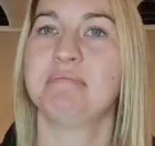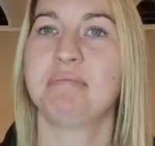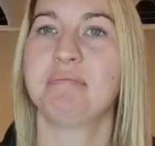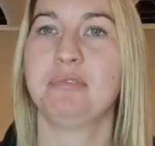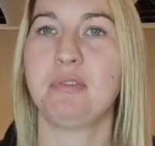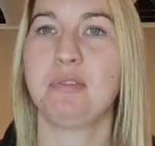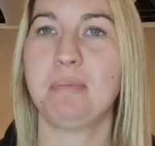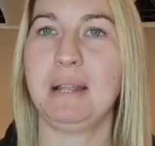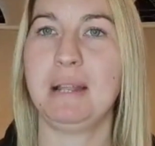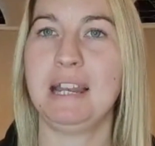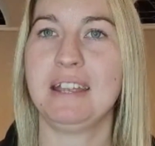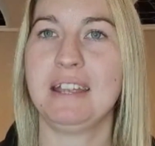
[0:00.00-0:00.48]

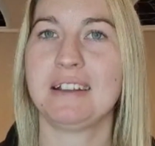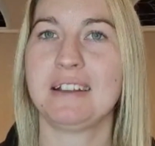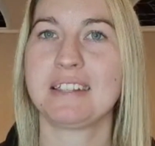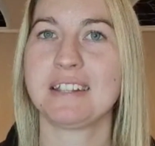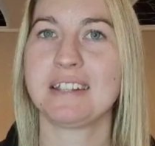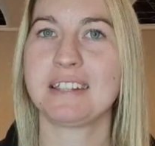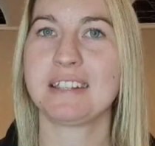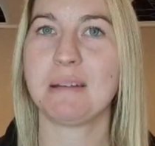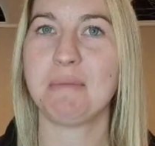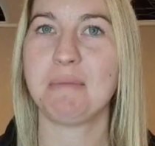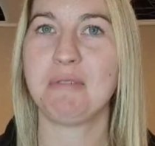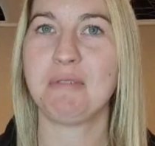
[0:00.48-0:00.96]
familiar to
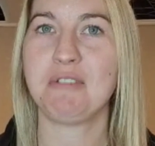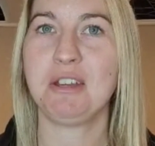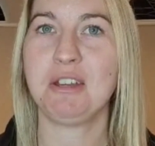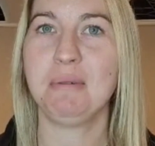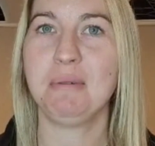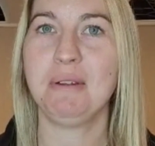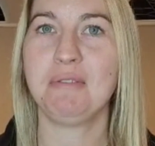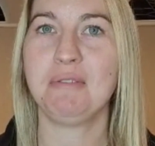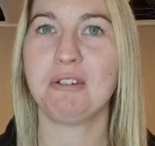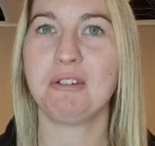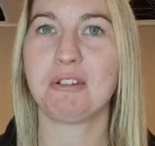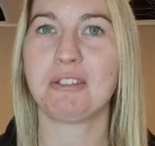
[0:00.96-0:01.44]
some of you
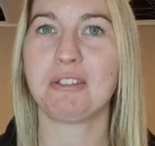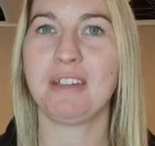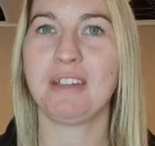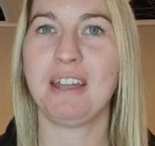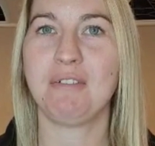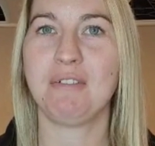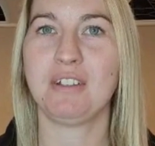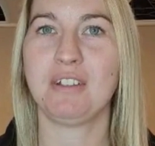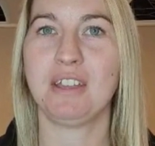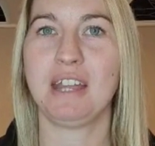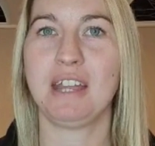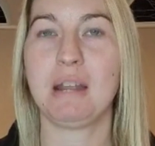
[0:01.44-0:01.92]
if you're
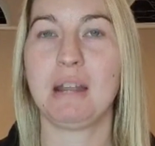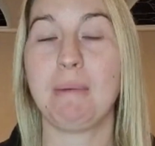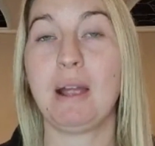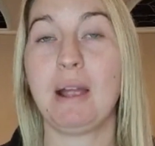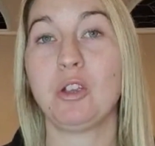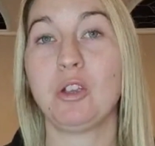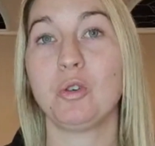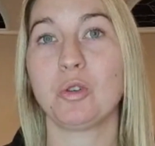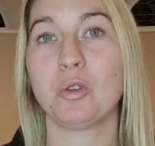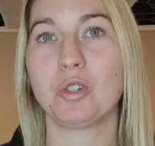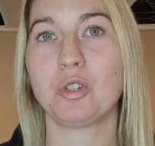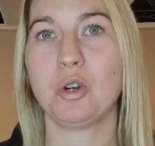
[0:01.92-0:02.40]
thinking about
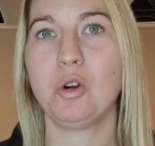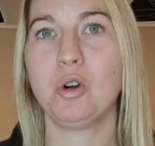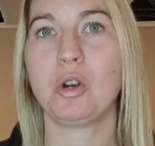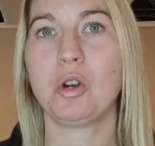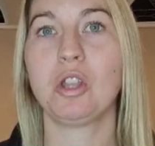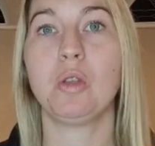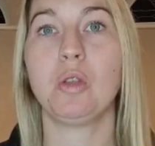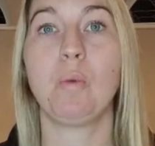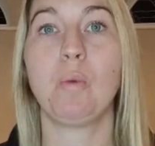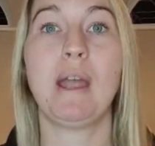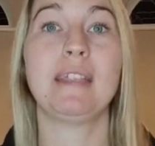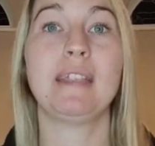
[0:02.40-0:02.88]
your dog
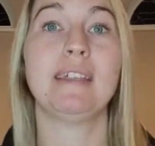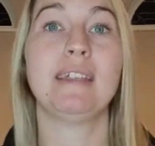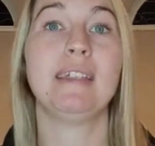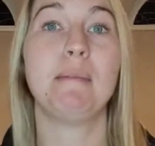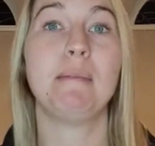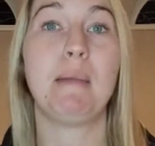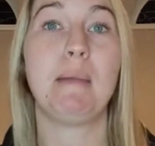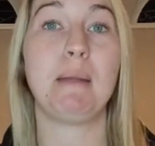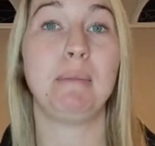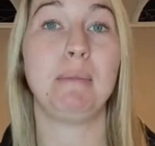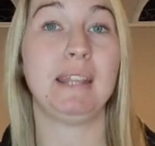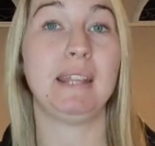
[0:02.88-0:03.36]
and the way that
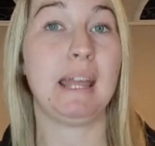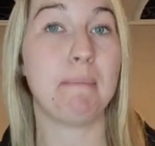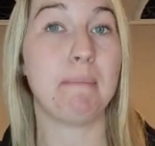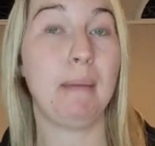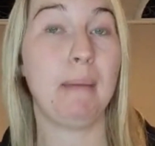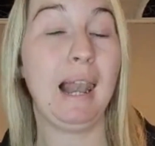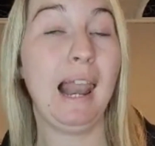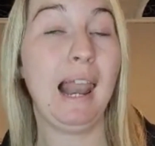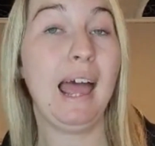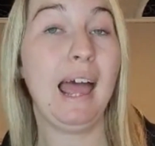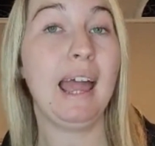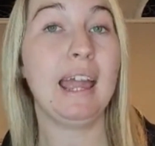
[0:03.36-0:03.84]
maybe they
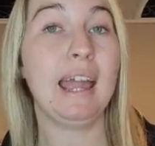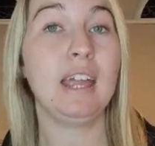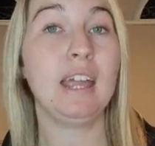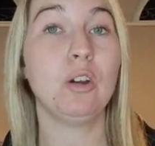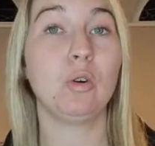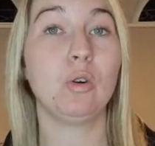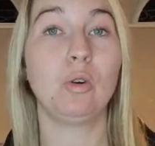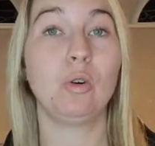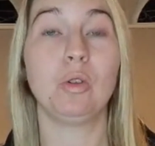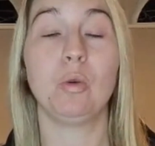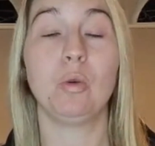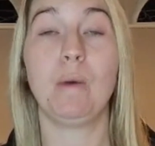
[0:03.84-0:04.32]
play,
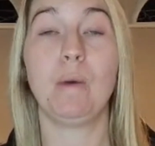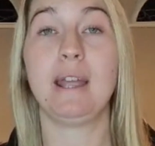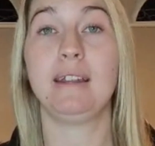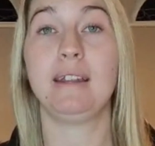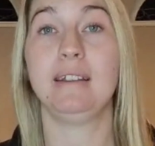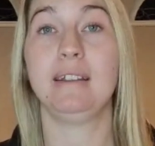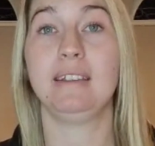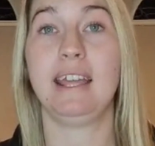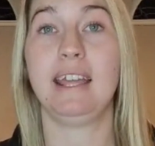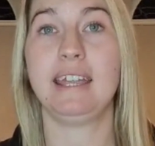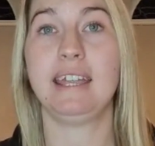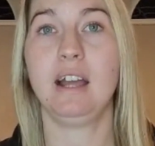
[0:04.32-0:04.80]
or the way
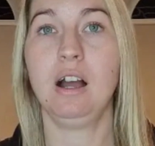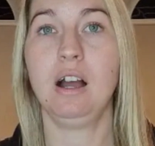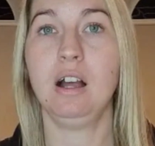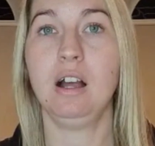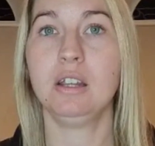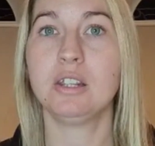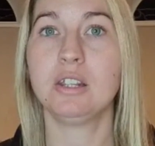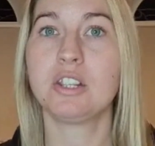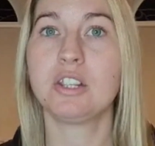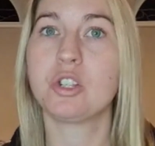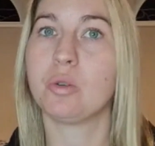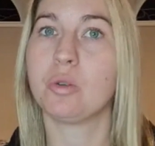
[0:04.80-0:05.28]
that they
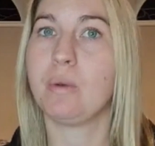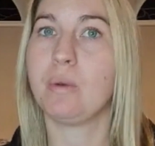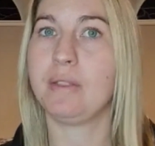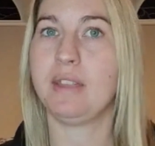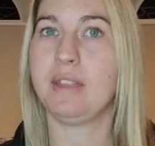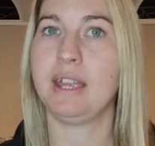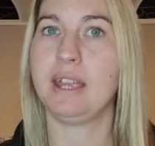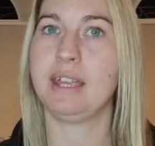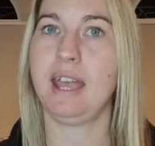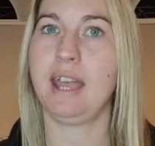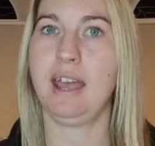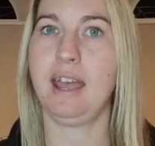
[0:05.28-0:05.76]
hunt, or when
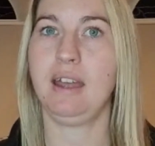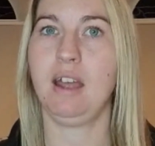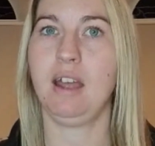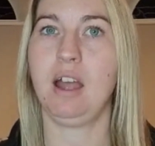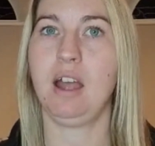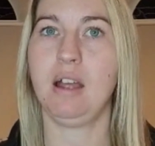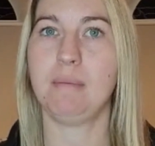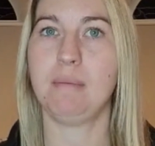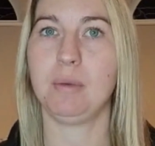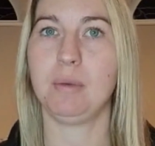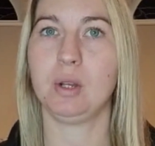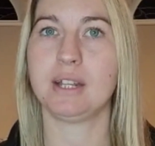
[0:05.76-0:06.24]
they get
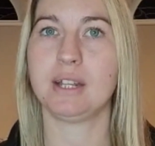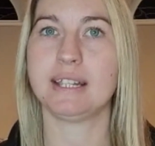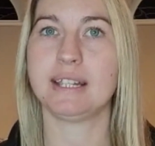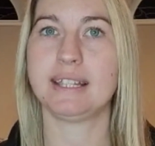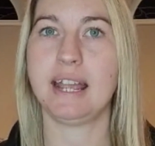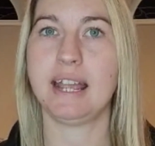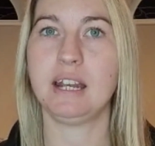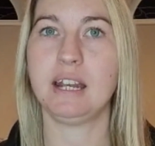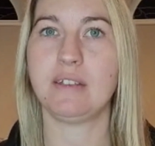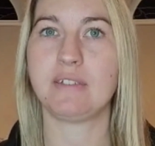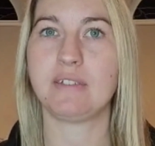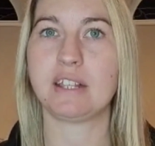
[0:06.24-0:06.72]
on a
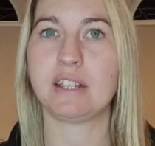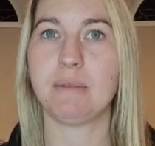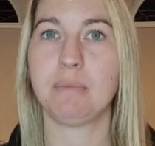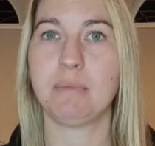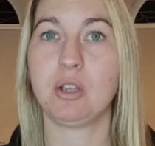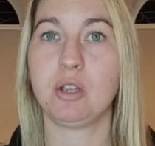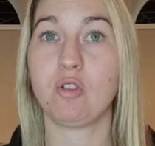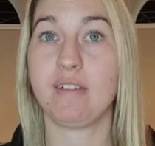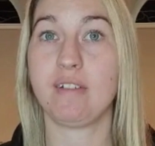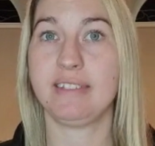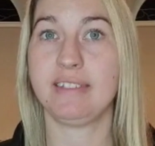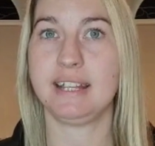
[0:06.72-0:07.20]
scent of
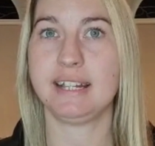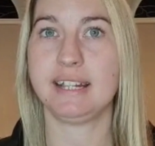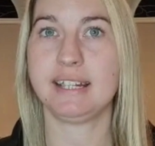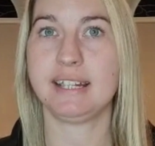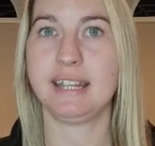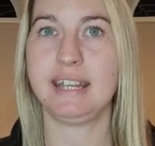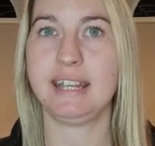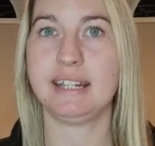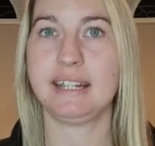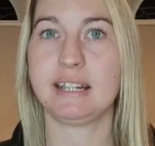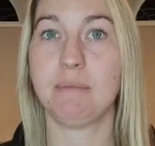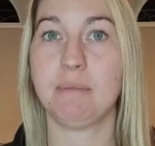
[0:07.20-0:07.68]
something, or if they
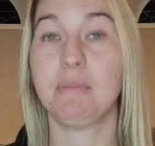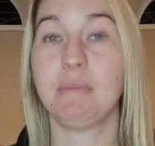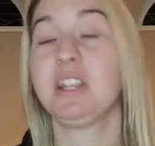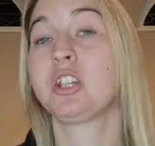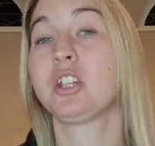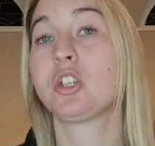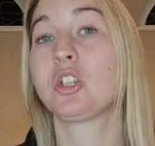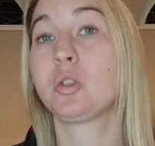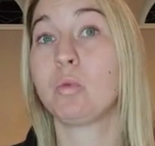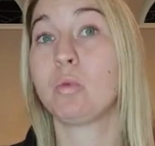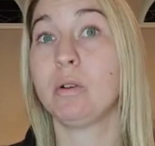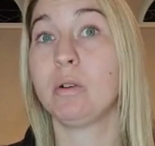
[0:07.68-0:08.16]
see something,
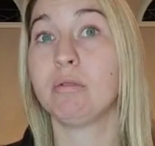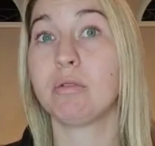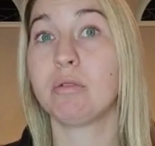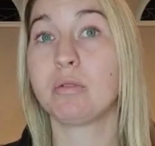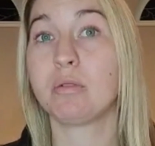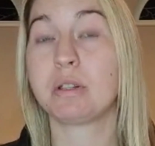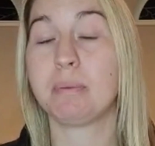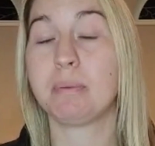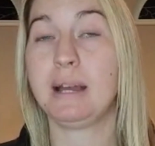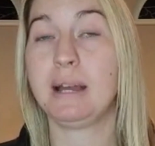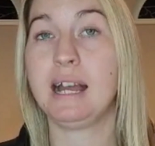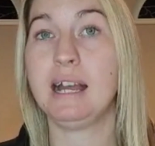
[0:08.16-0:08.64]

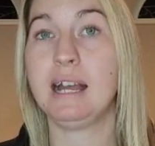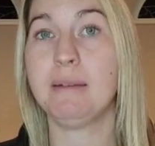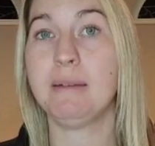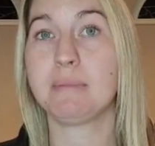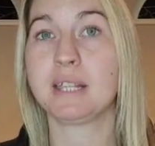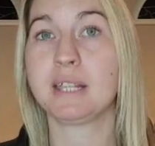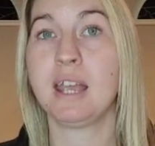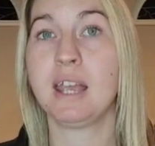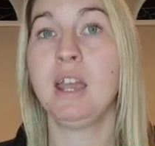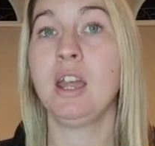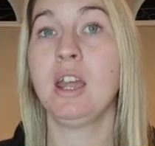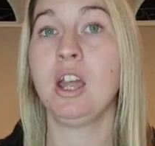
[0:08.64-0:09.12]
squirrels
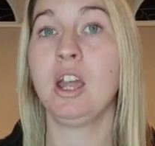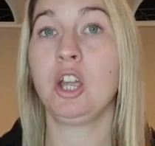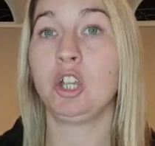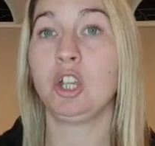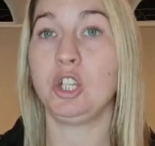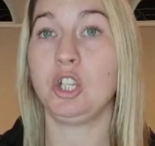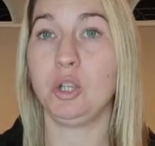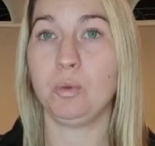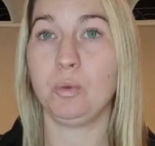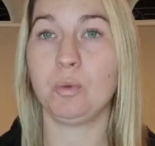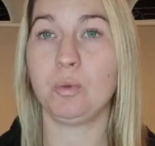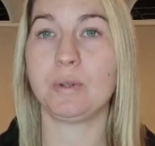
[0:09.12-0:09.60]
perhaps,
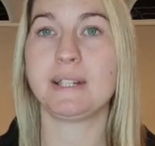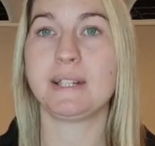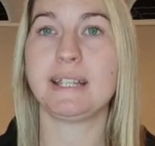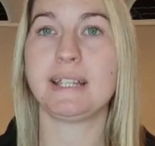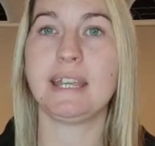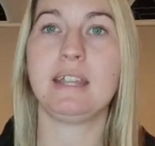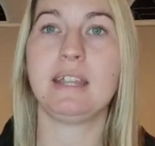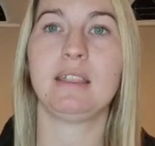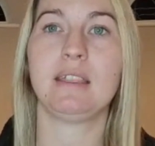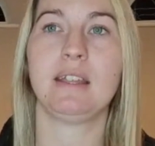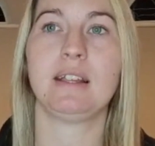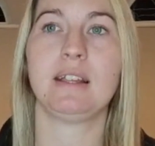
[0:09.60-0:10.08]
you will
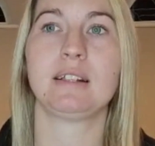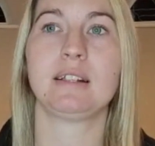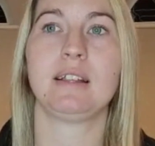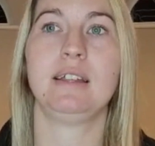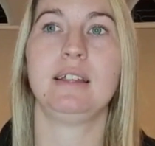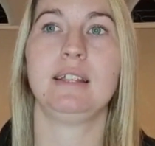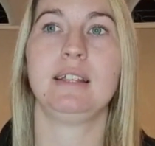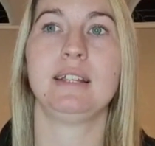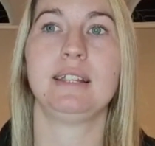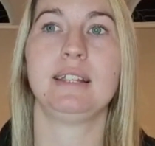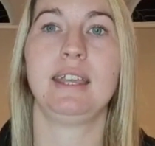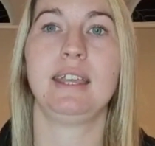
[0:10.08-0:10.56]
see things
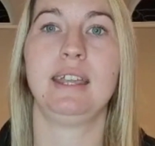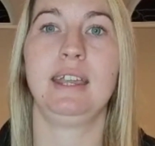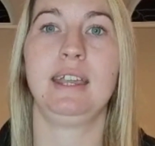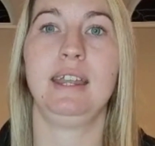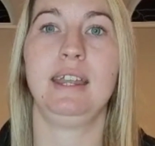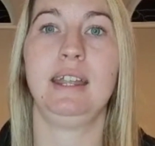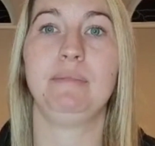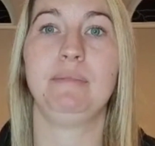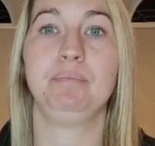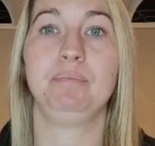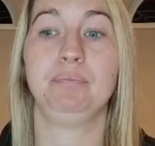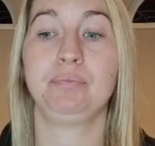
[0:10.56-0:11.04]
like this kicking
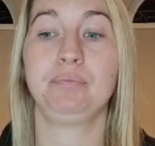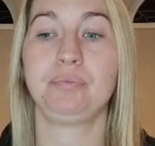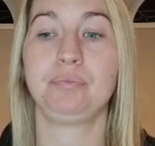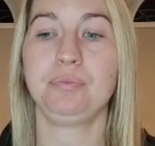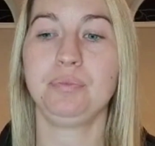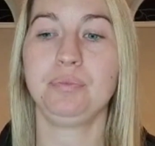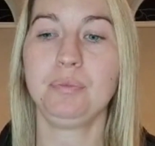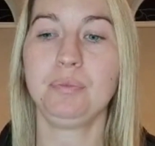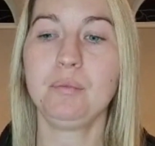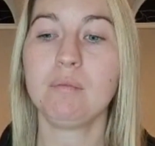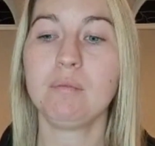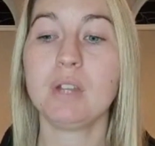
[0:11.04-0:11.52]
in.
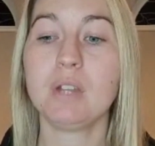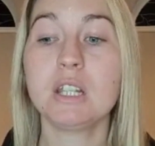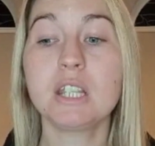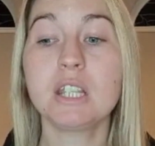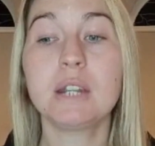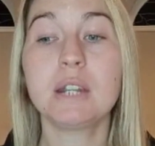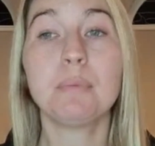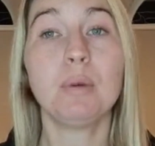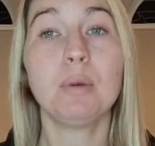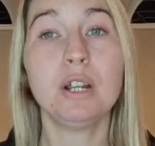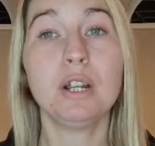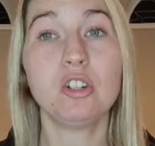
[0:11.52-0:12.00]
So
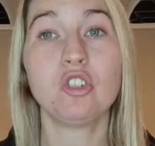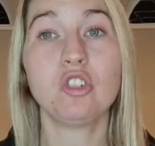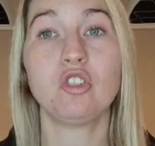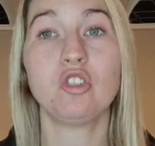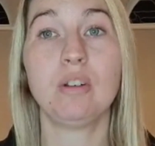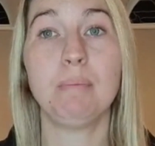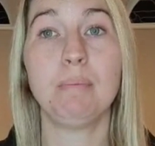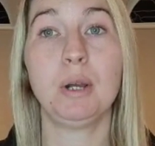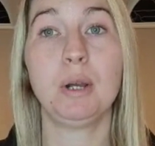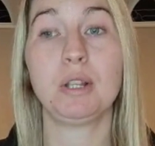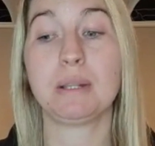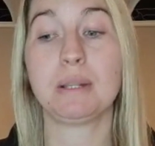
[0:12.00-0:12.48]
the
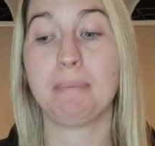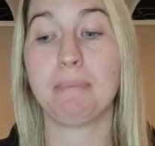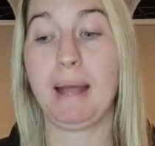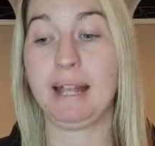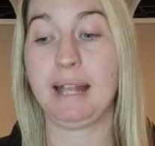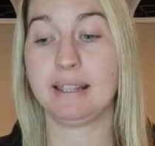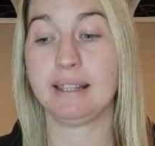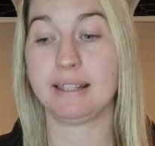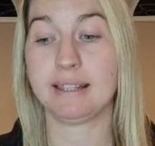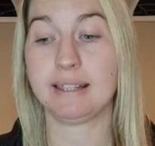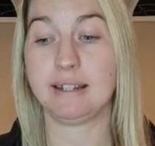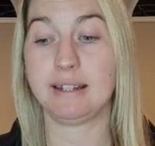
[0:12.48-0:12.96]
predatory motor
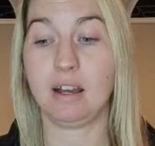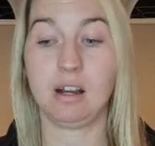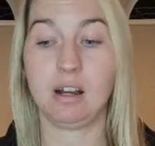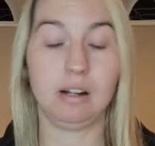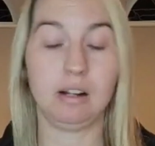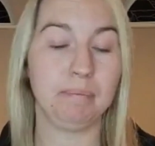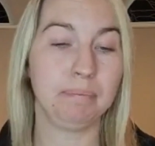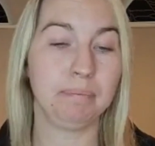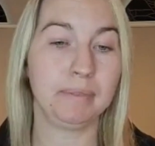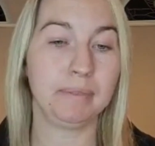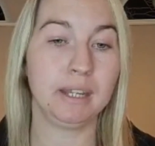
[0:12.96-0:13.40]
patterns start.